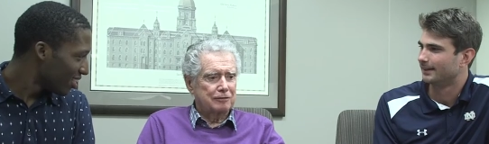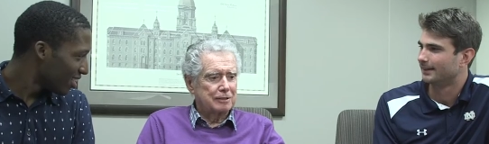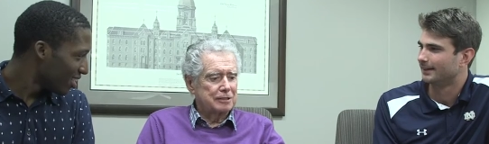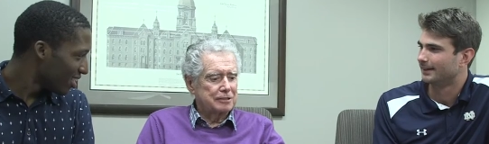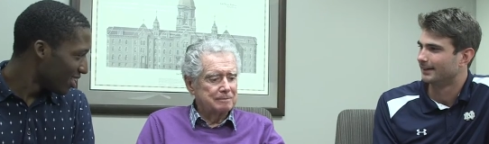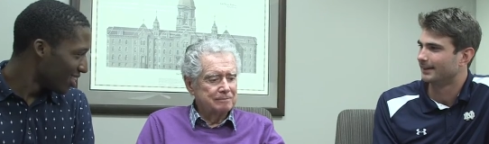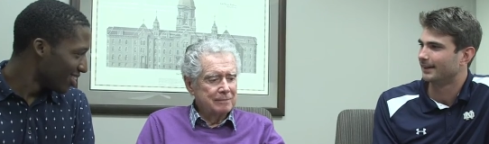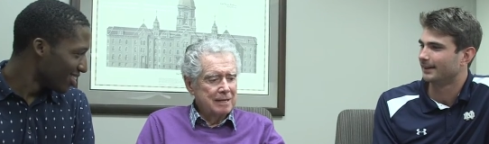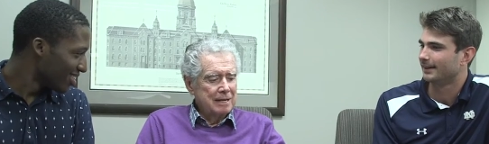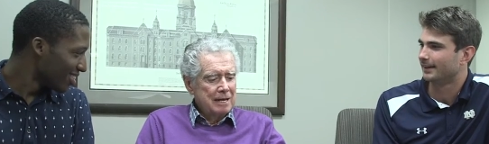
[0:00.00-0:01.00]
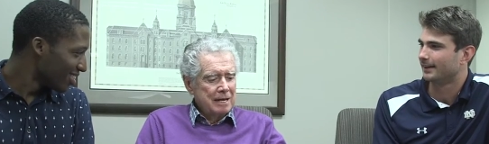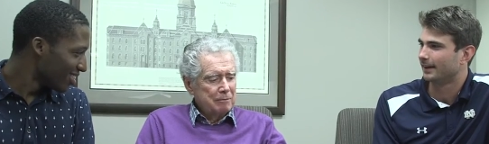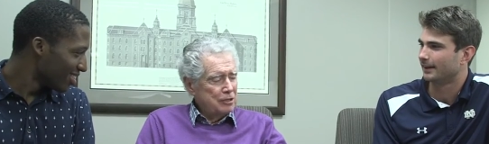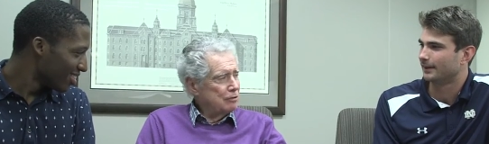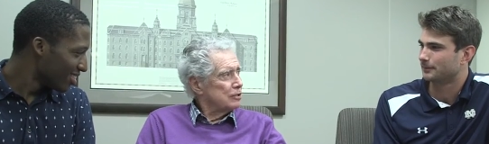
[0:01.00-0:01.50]
Speaker 1: for us. Yeah.
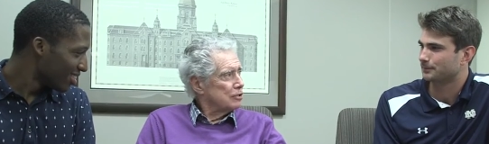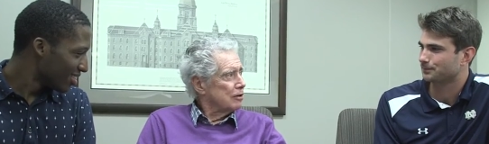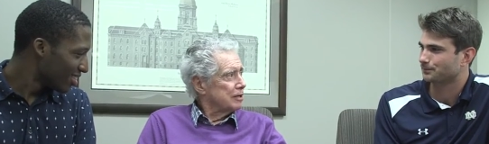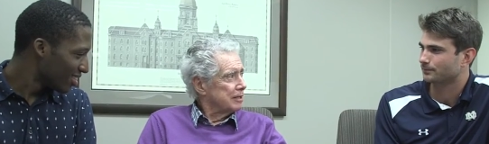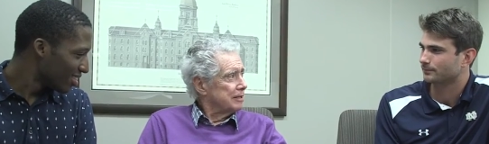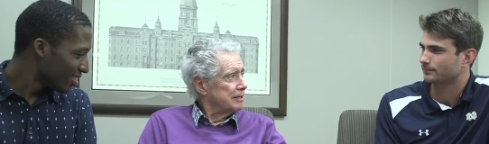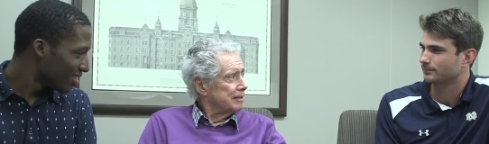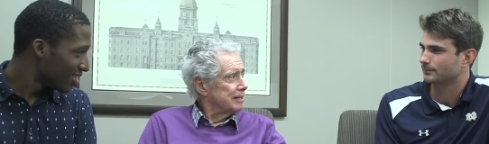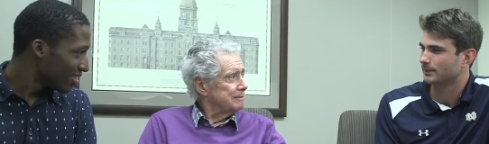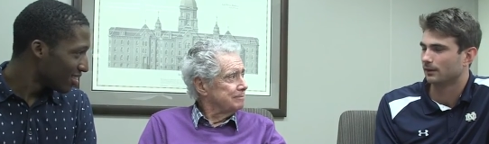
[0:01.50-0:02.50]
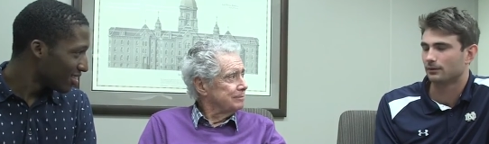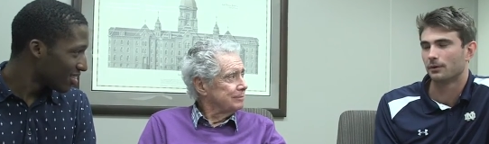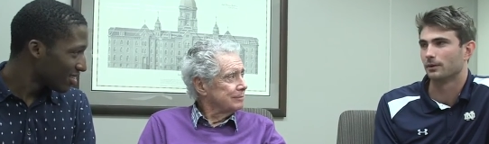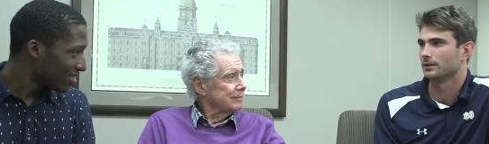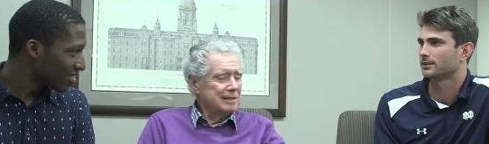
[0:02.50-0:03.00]
But you're enjoying it here, huh? Of
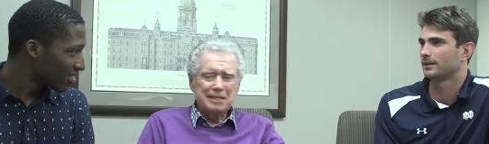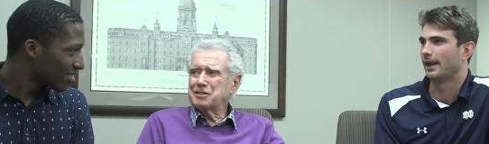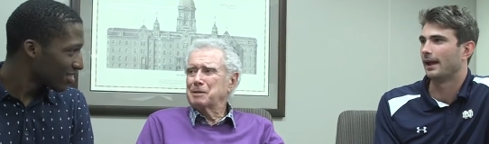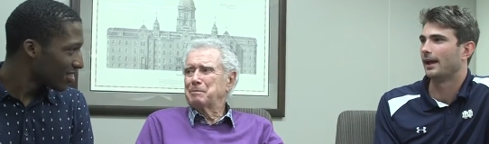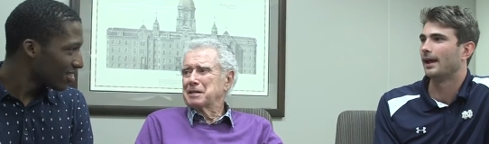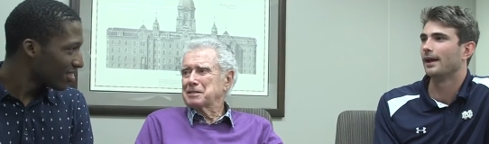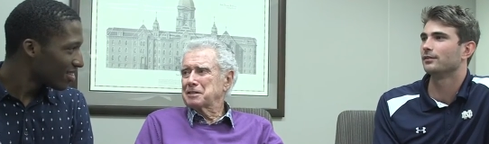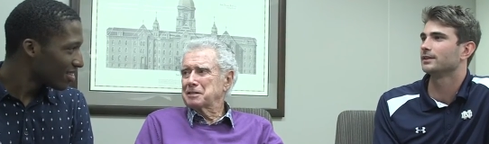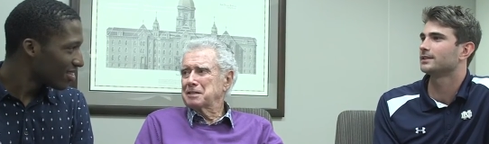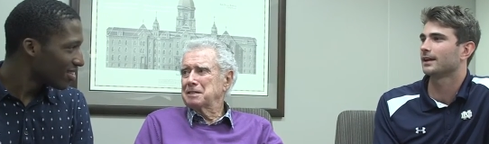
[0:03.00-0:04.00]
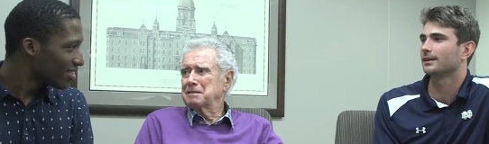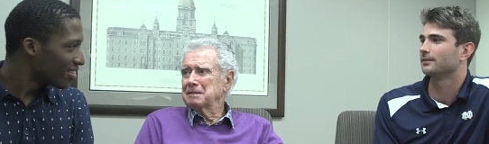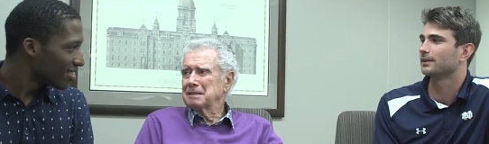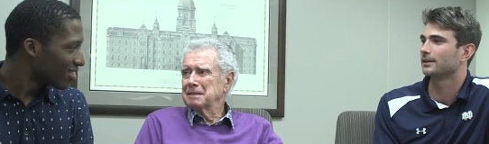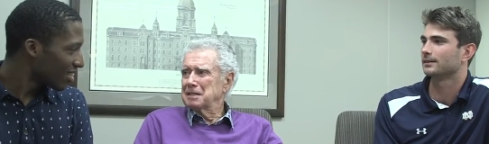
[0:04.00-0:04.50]
course. It's the best. Every second it?
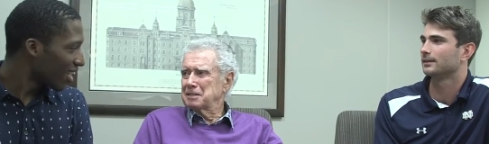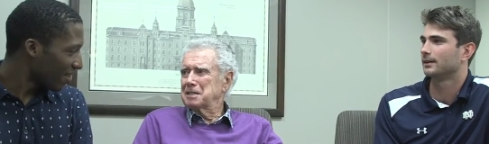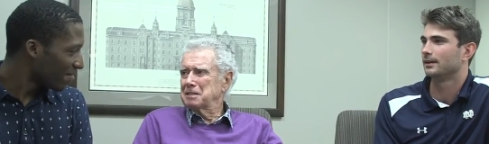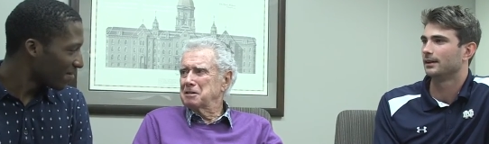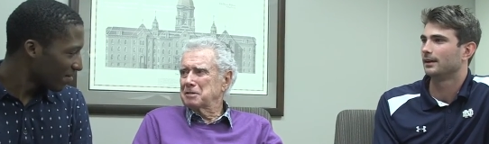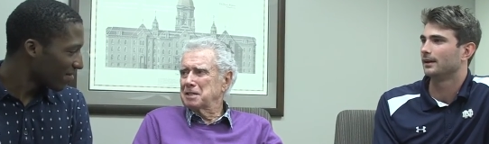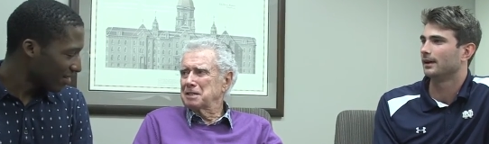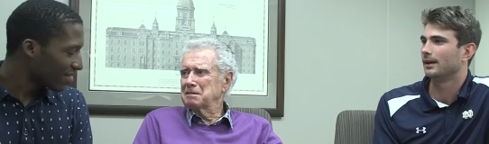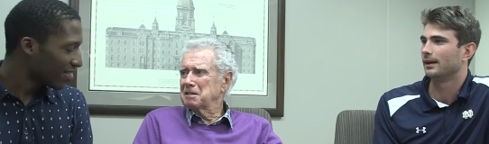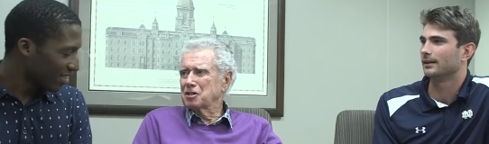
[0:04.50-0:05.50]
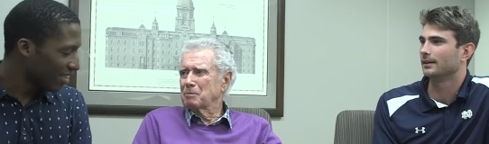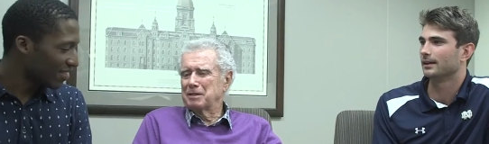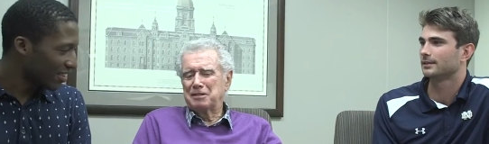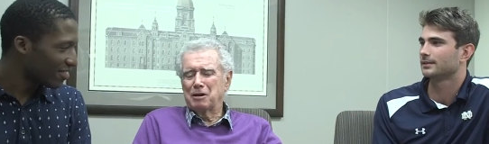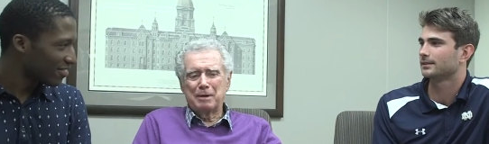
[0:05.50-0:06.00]
of it. Isn't yeah. it? No kidding. There's
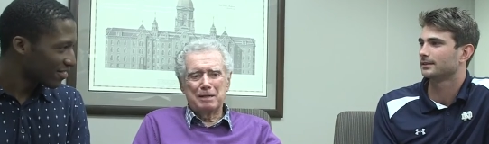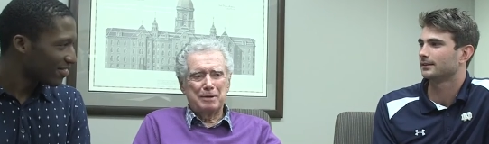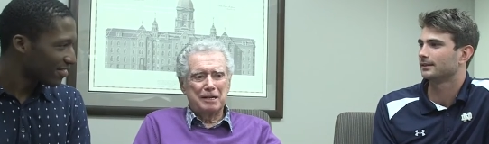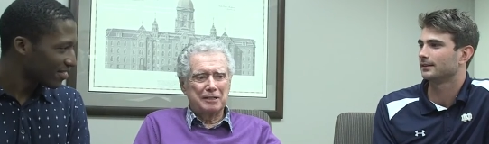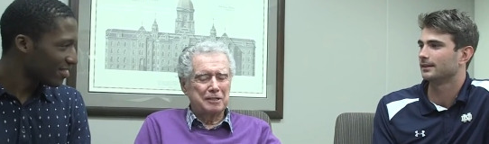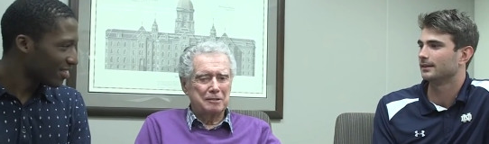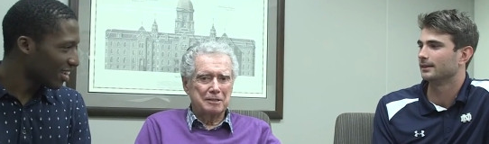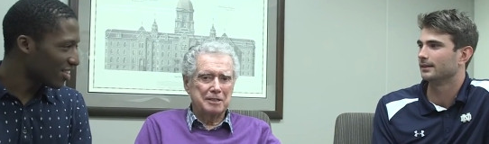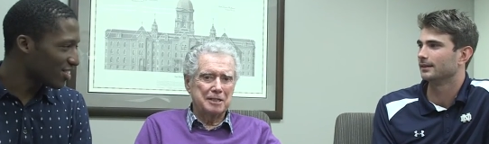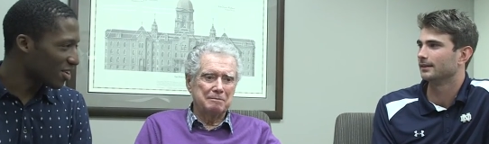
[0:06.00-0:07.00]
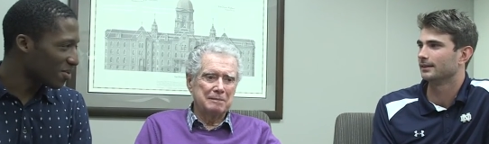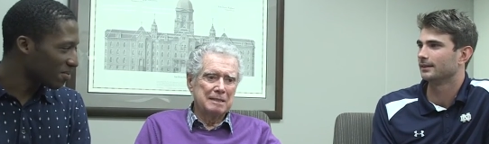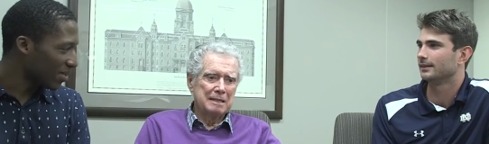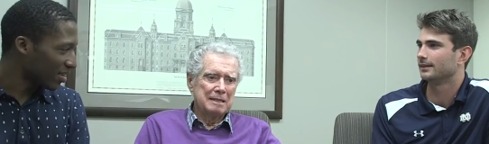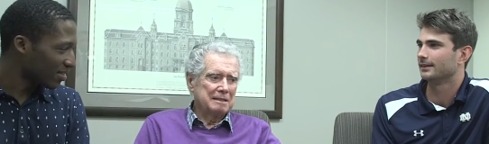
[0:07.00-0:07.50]
yes. nobody better than Don. There's no one
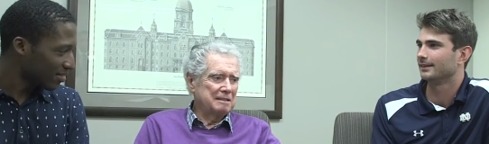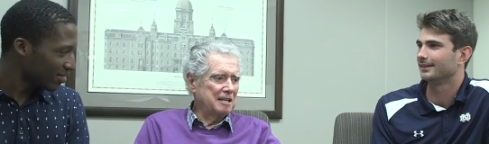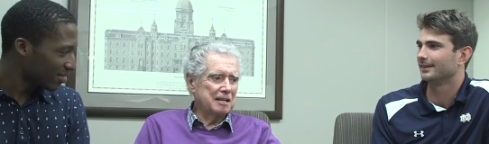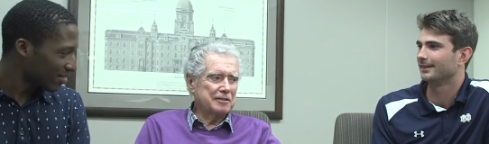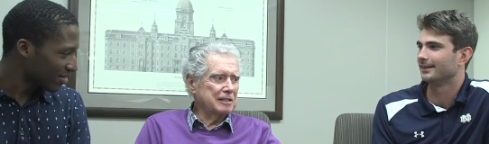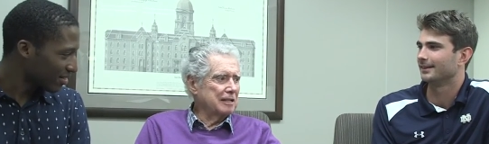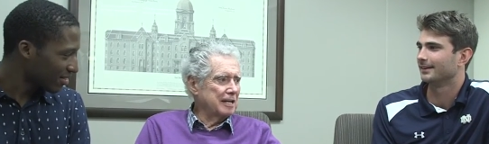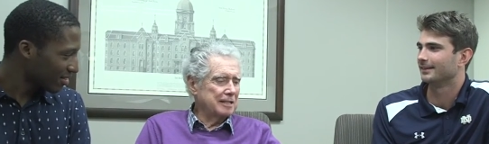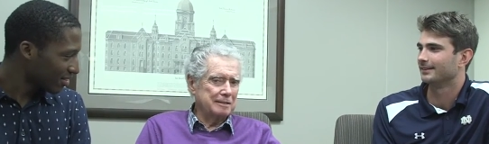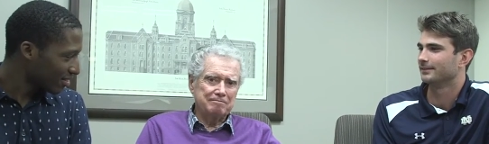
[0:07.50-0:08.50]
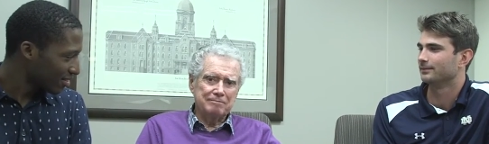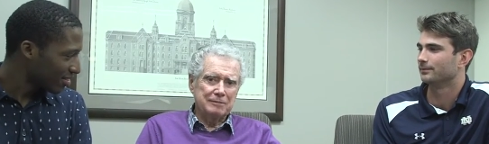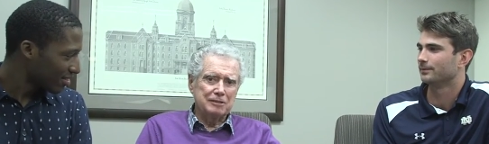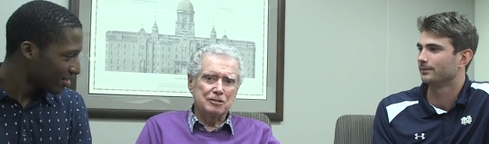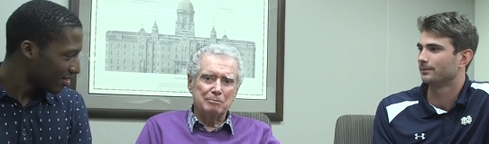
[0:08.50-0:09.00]
better. Nothing like him. Mm-hmm.
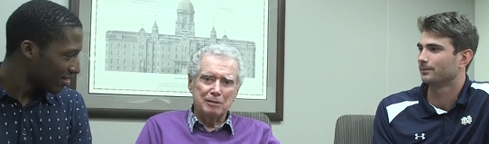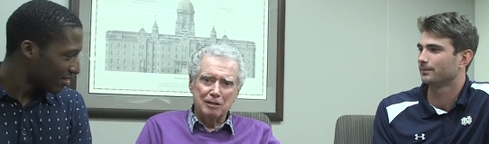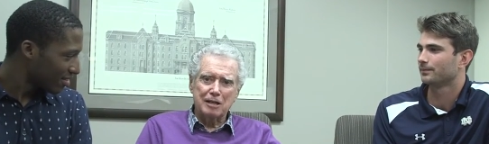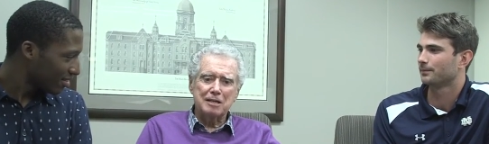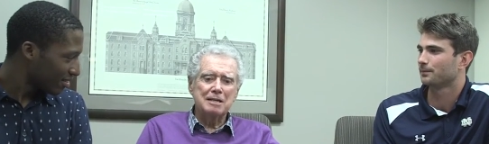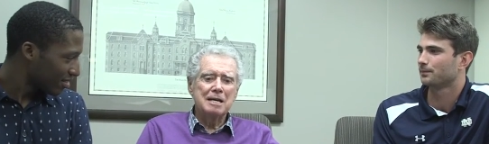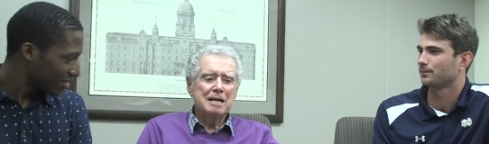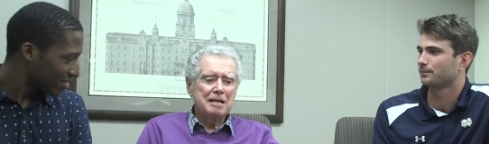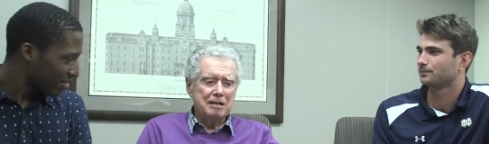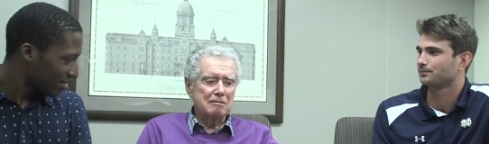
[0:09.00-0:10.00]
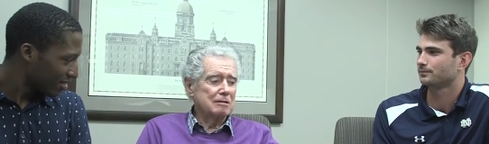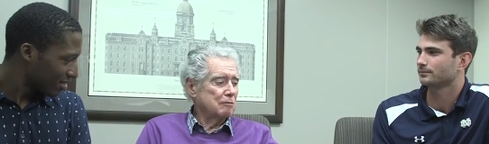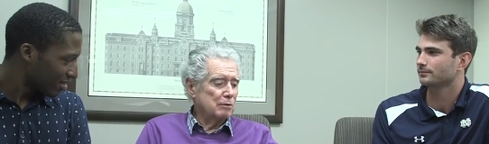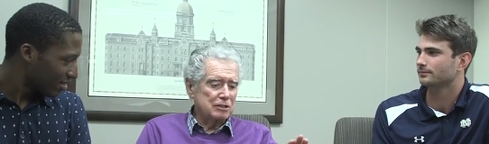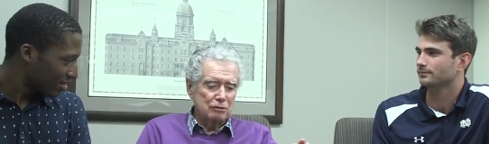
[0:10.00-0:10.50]
You should be lucky here and I
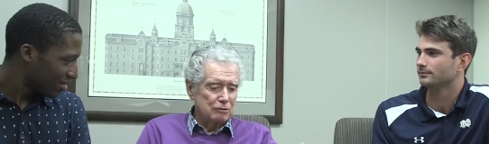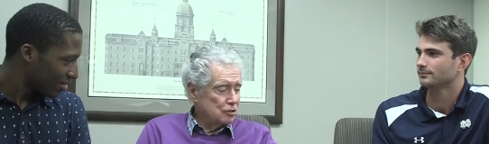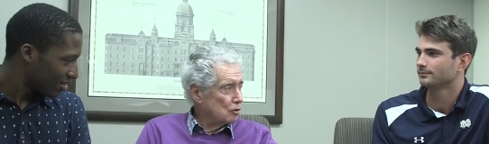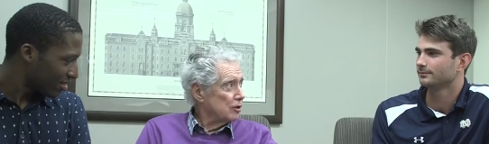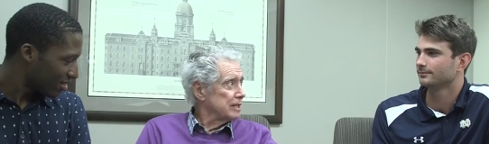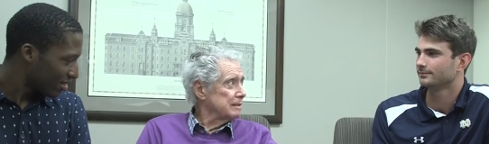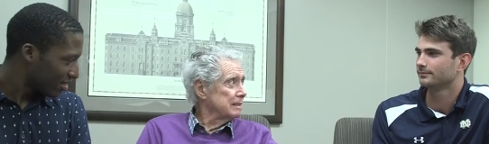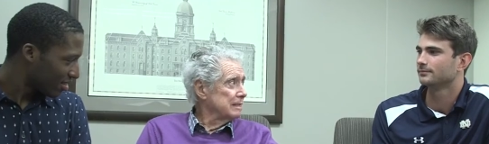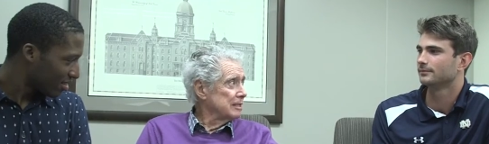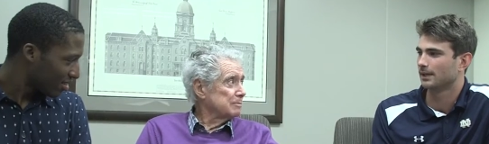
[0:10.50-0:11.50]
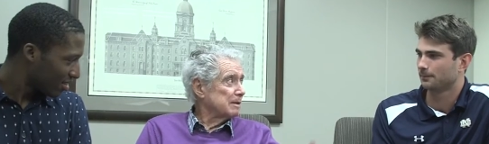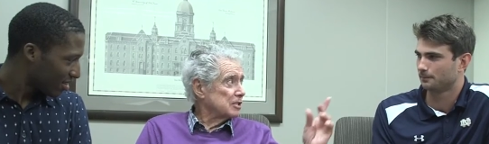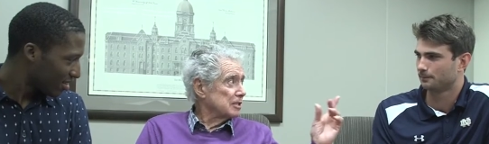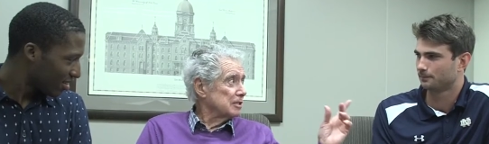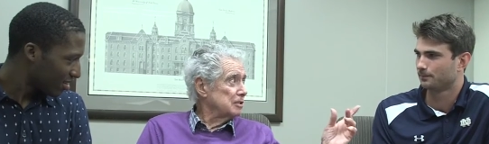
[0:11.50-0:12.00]
want you to enjoy it.
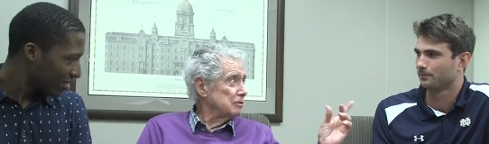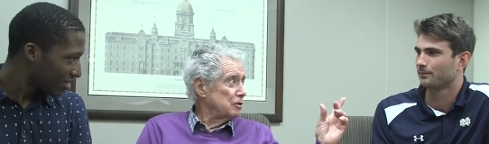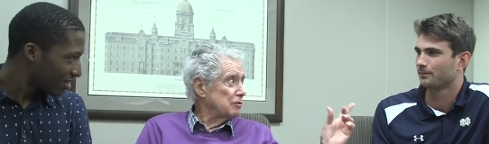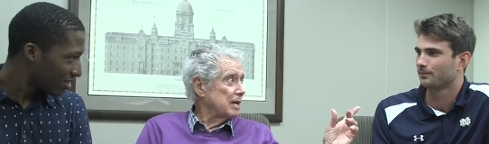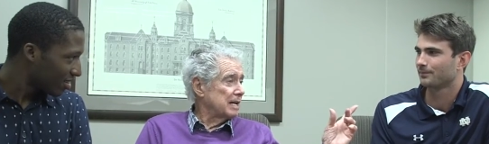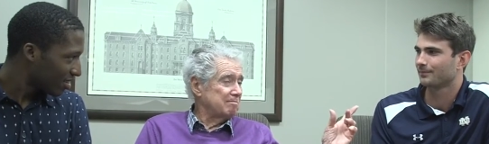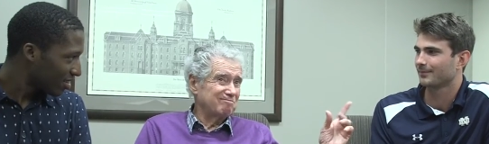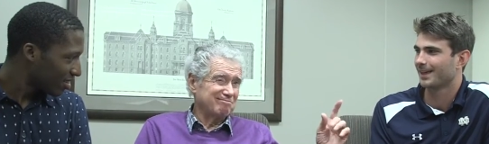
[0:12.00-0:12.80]
Especially you. You got